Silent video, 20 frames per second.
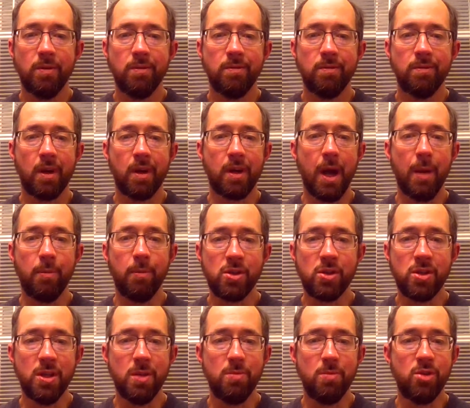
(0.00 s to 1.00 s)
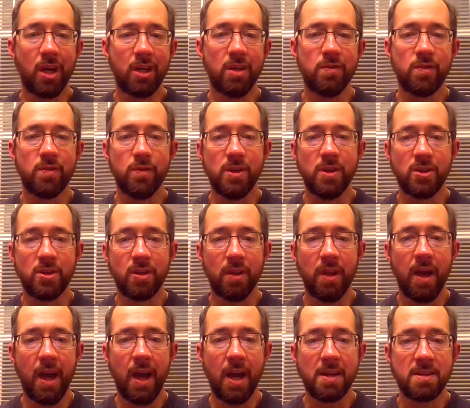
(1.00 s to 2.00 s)
accomplish the objectives for each
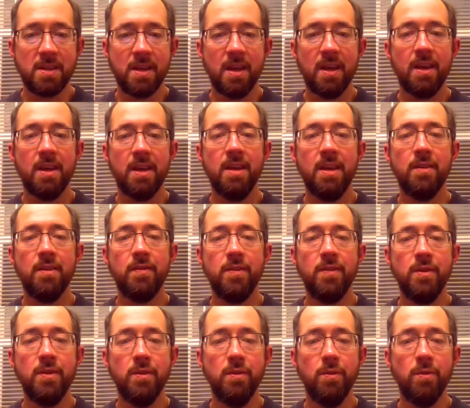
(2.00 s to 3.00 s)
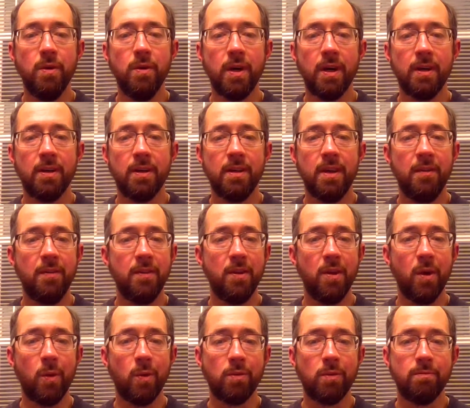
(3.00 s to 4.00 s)
class if you
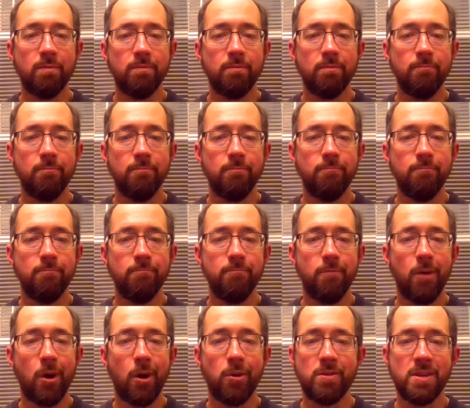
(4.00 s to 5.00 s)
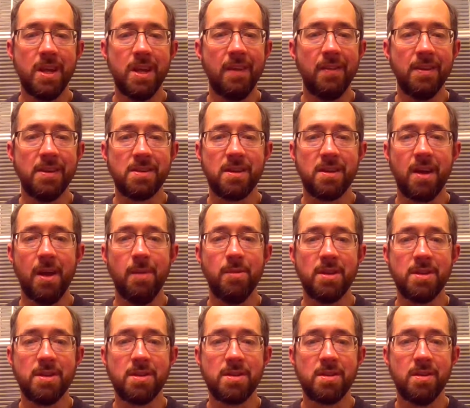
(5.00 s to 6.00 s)
don't understand the
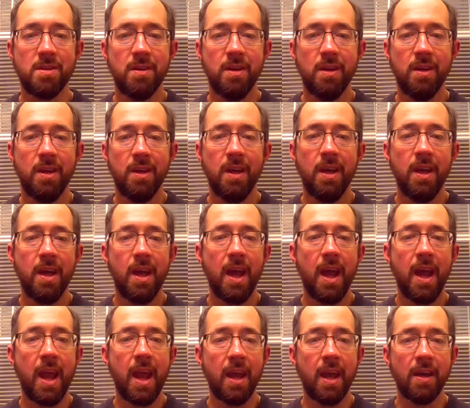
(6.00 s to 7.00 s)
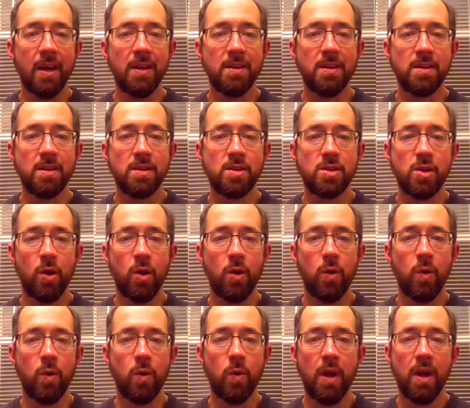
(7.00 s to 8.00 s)
assignments. And
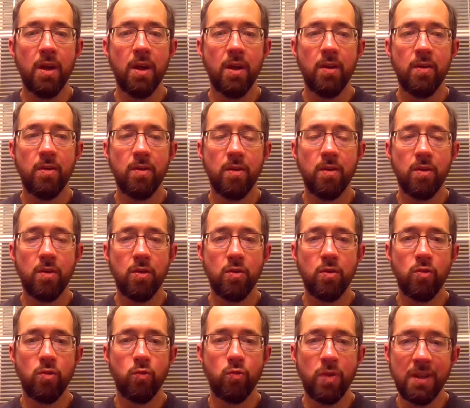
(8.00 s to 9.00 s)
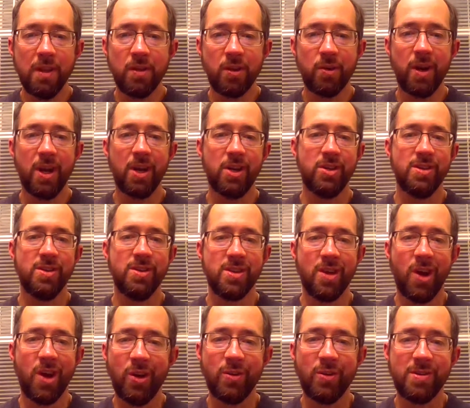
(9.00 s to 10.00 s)
so read the directions,
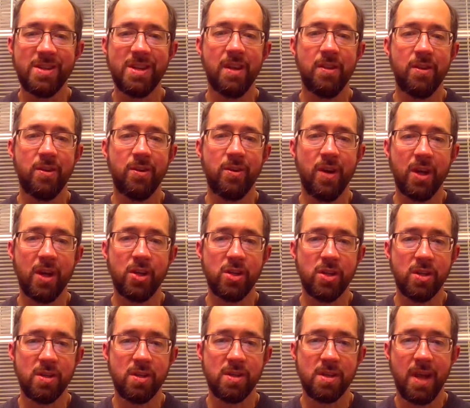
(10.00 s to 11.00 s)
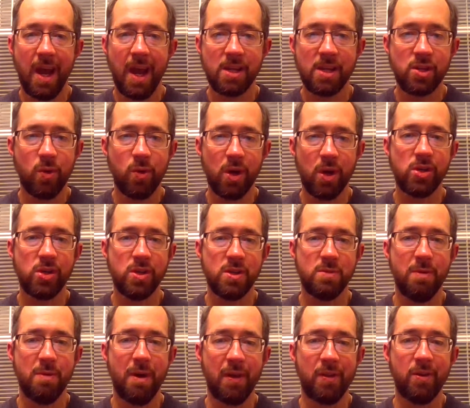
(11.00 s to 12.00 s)
understand the directions, ask questions
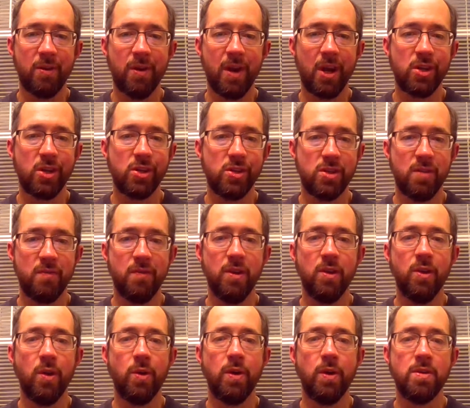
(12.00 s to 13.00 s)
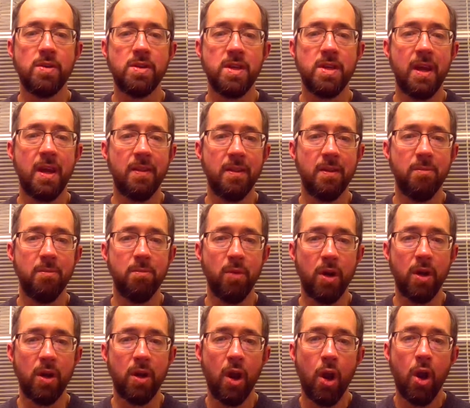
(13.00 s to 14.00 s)
about the directions if you don't understand them, but